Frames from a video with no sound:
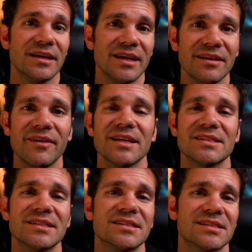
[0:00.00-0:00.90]

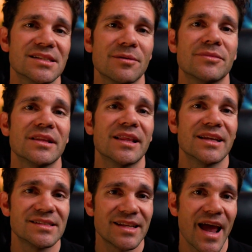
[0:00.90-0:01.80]
into something that
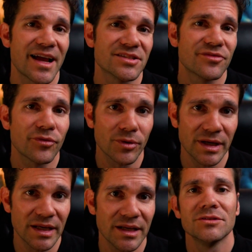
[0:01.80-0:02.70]
is tax-free.